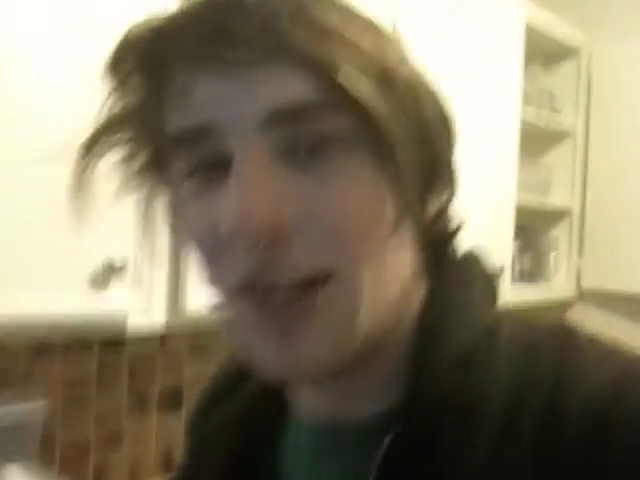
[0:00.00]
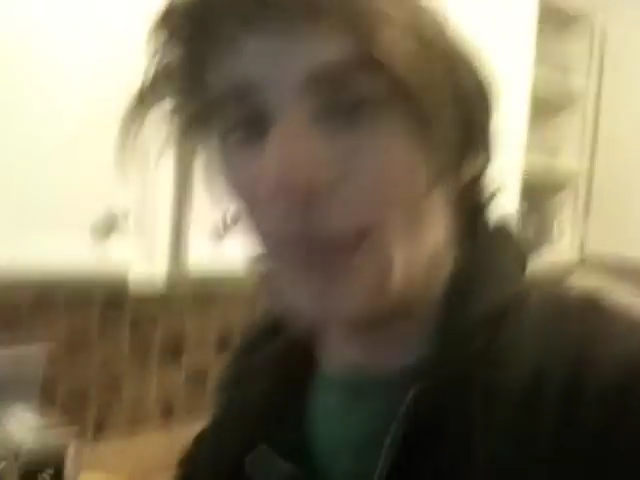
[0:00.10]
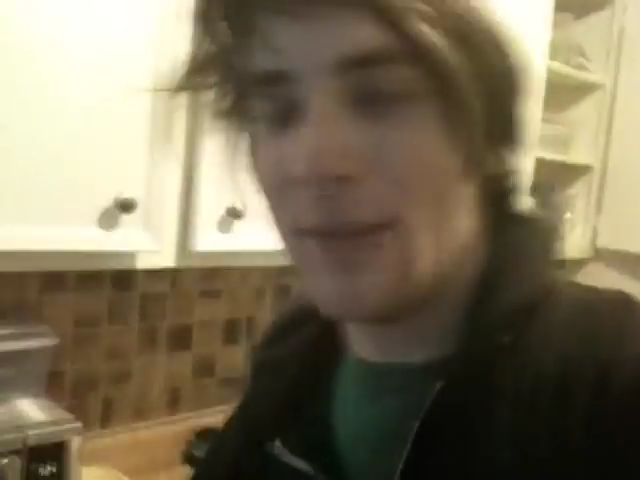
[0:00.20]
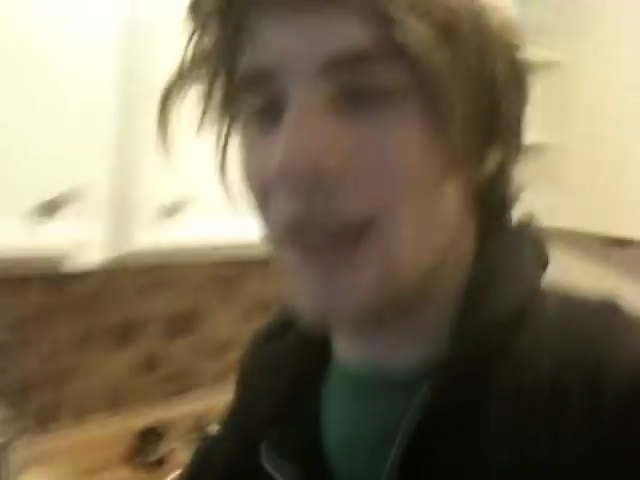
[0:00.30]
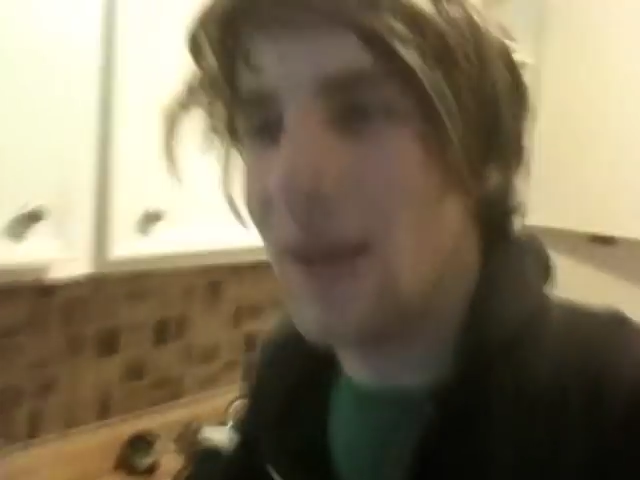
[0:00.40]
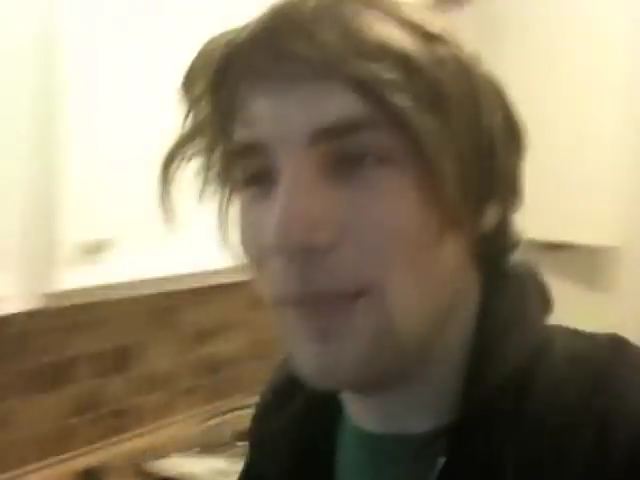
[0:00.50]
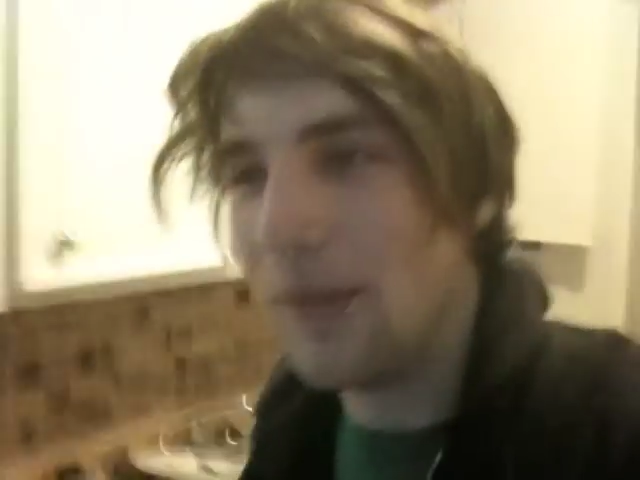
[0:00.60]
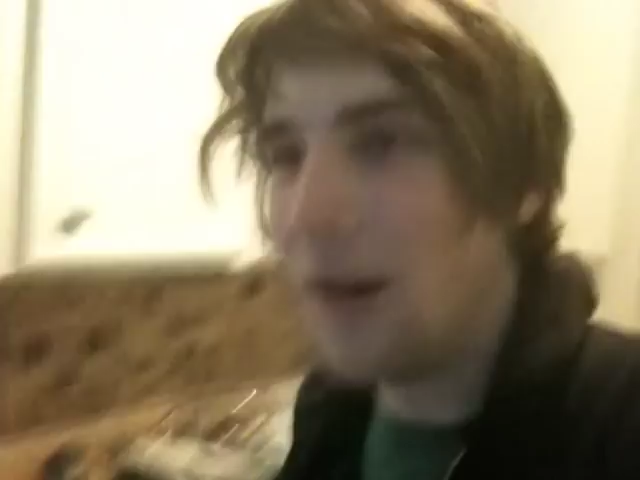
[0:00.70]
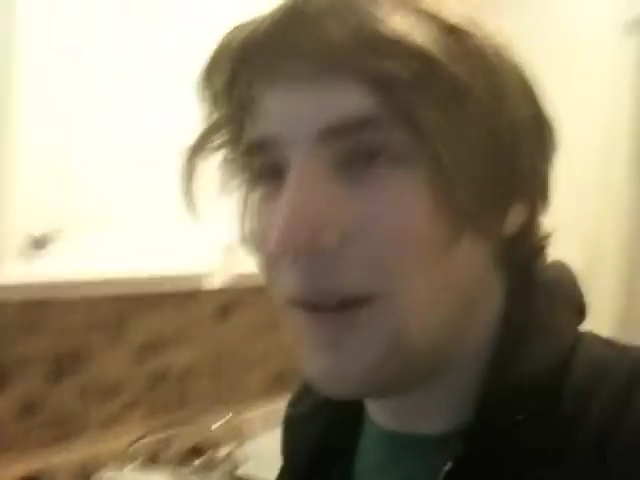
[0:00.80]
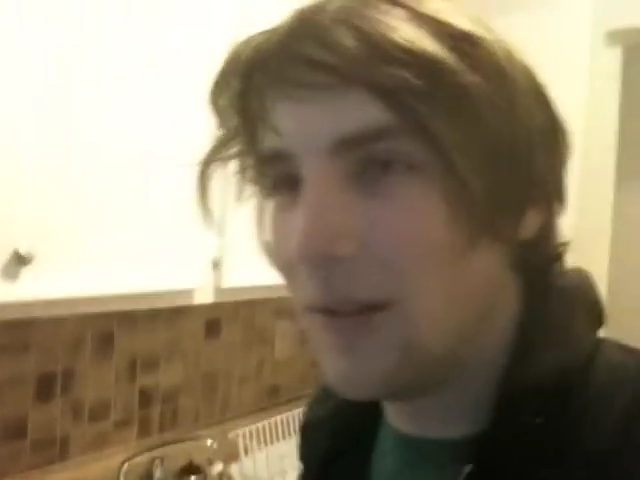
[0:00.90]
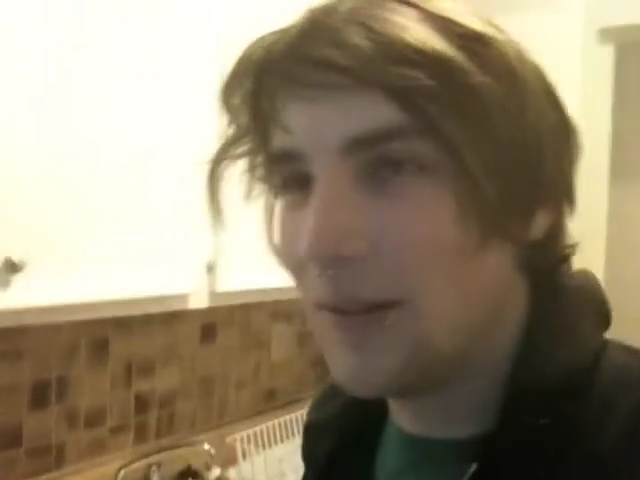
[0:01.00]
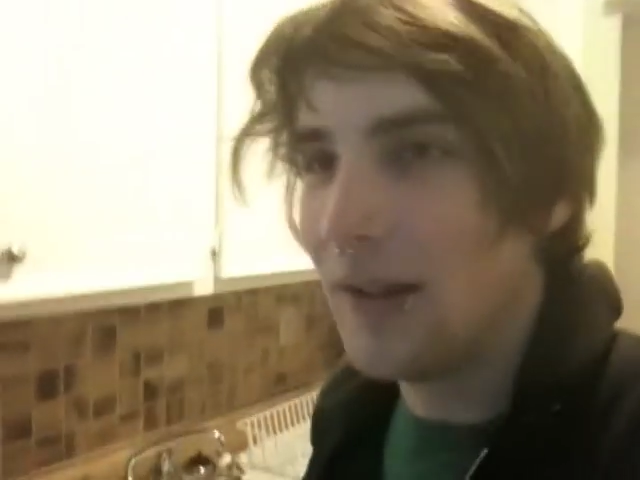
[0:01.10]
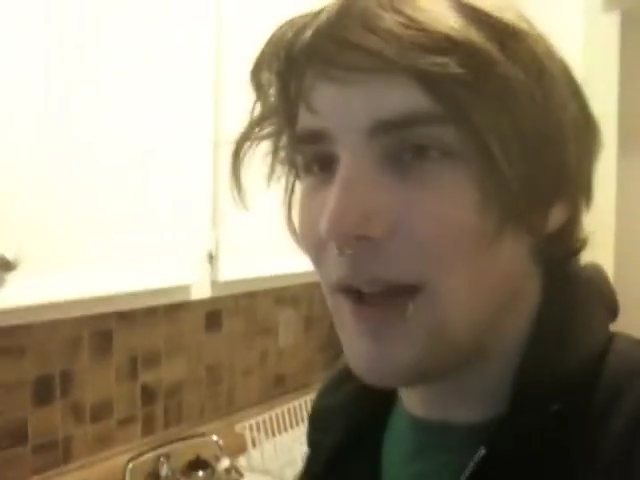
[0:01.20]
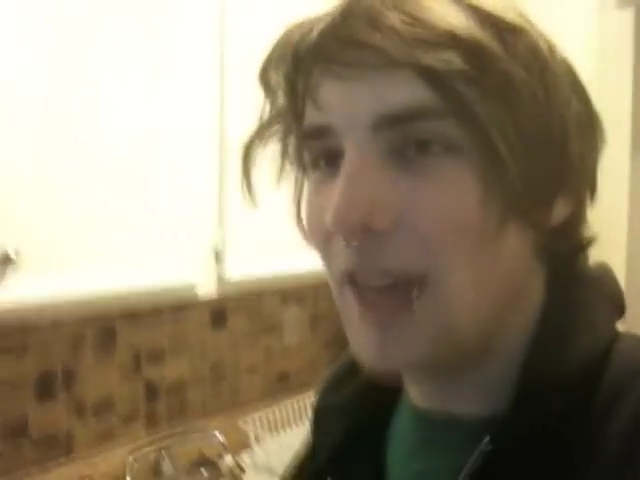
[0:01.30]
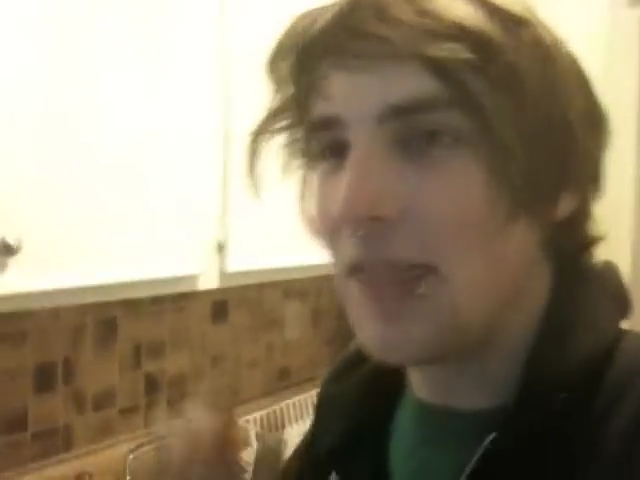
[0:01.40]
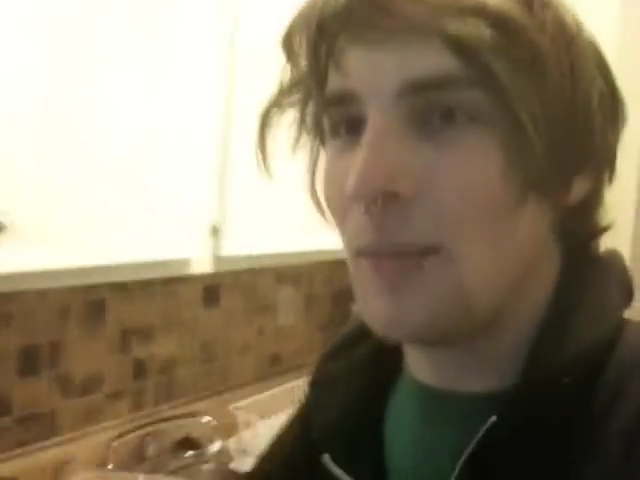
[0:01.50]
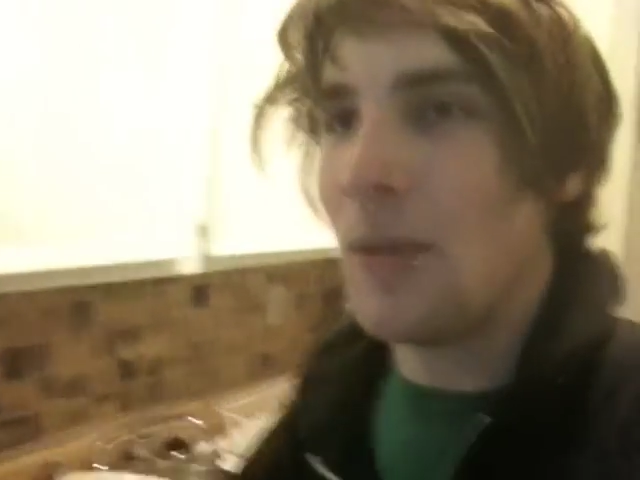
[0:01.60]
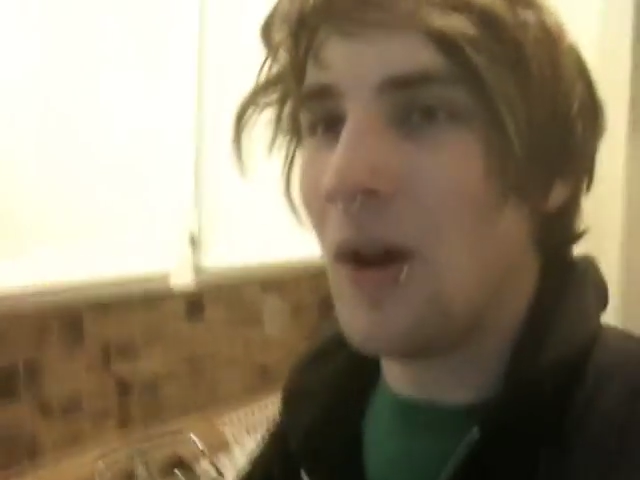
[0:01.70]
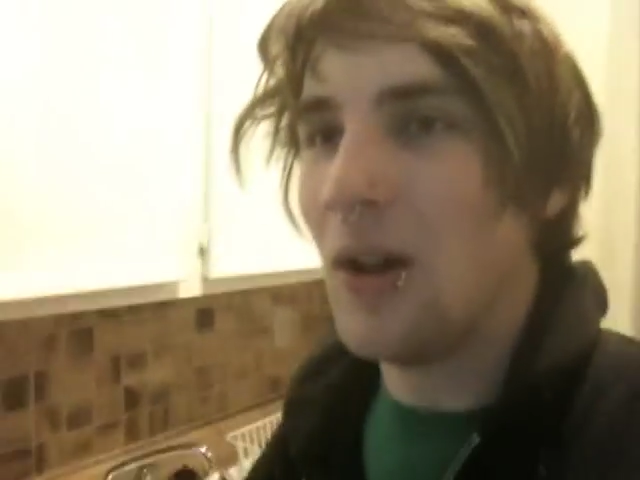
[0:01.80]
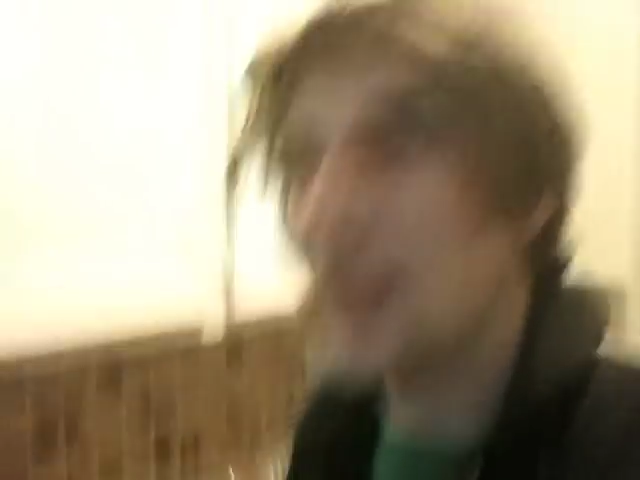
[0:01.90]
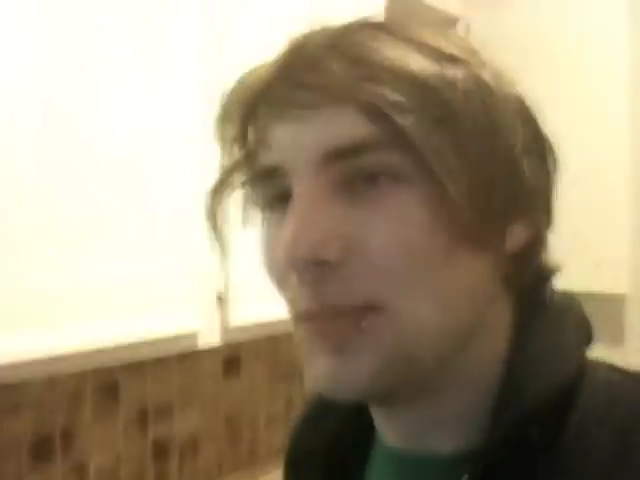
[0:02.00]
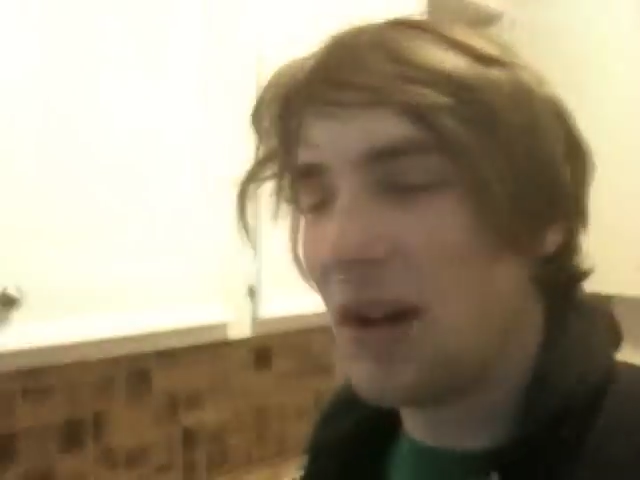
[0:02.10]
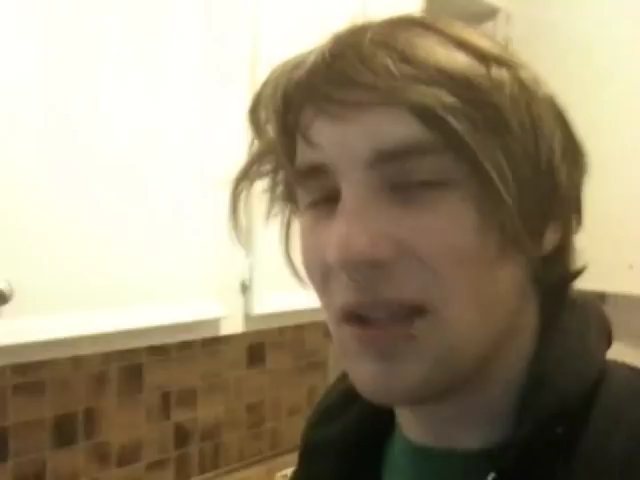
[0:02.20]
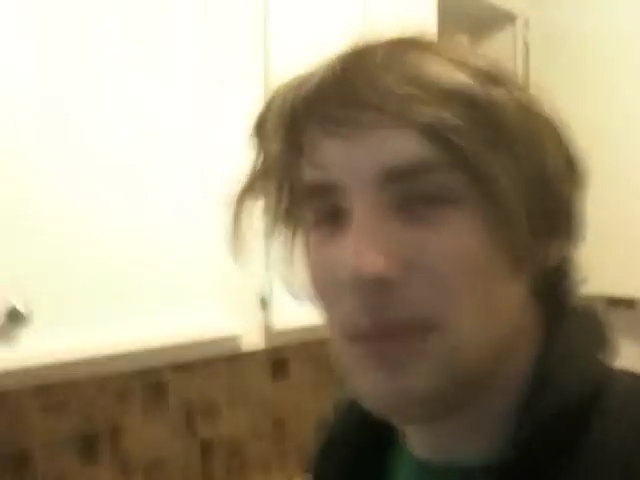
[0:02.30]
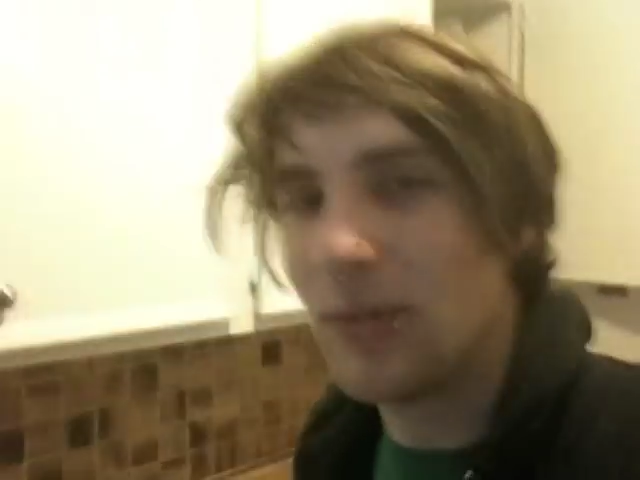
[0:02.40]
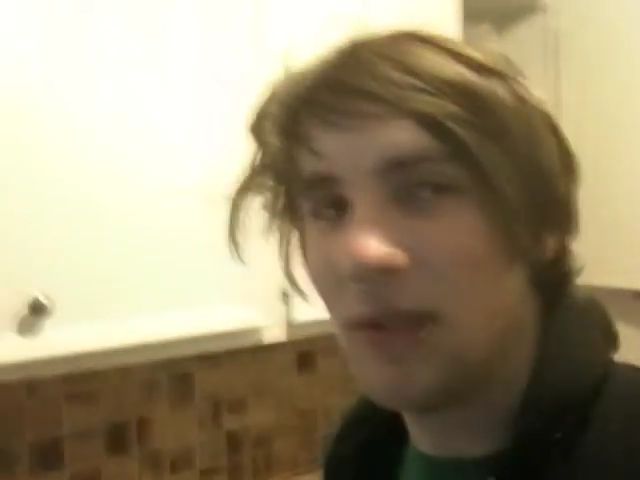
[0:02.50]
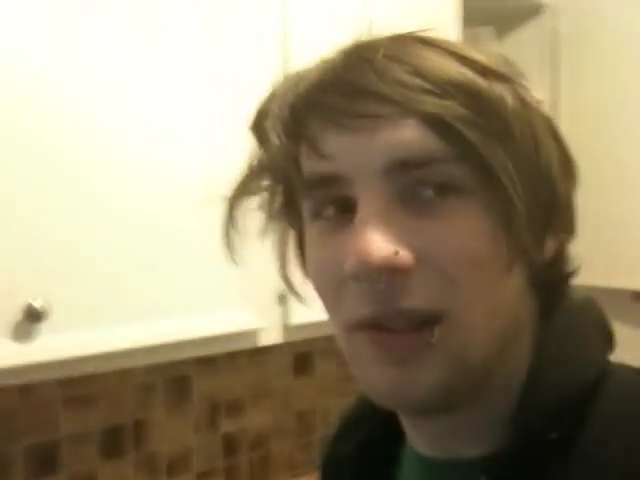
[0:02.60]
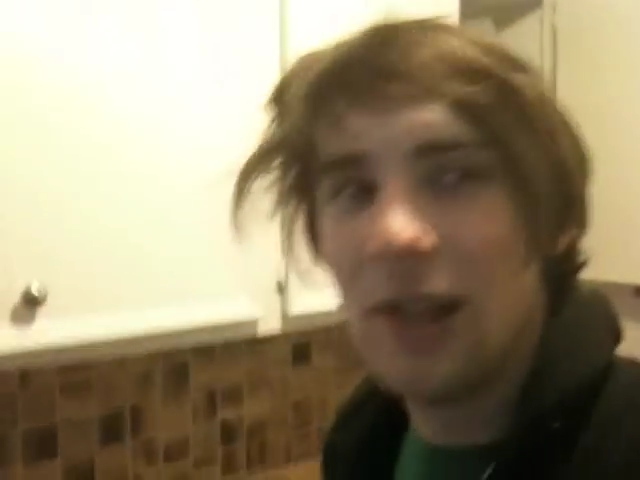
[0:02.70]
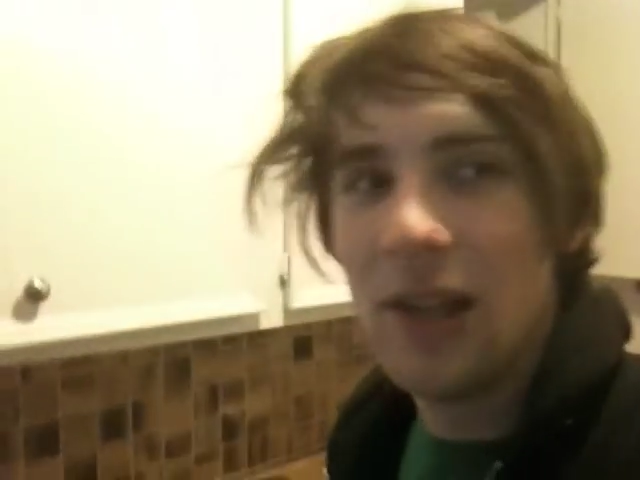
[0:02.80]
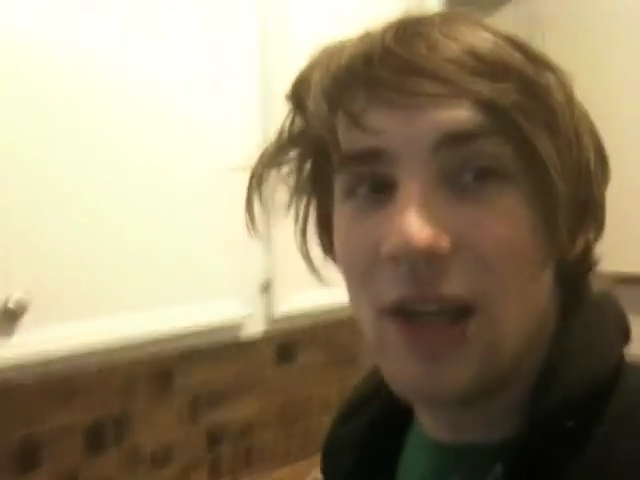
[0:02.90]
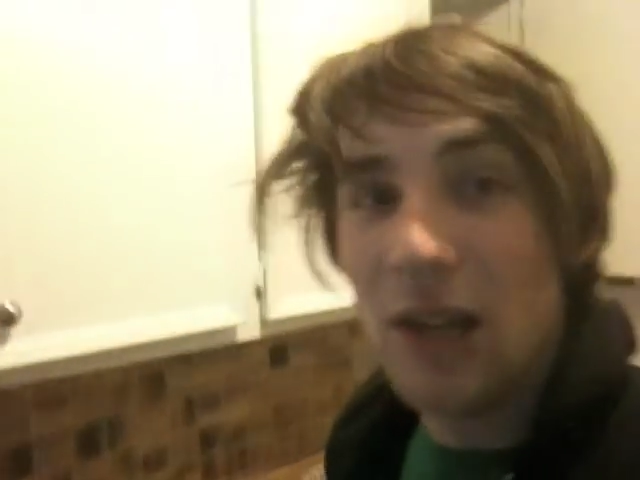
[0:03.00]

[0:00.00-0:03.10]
time at that mall as possible.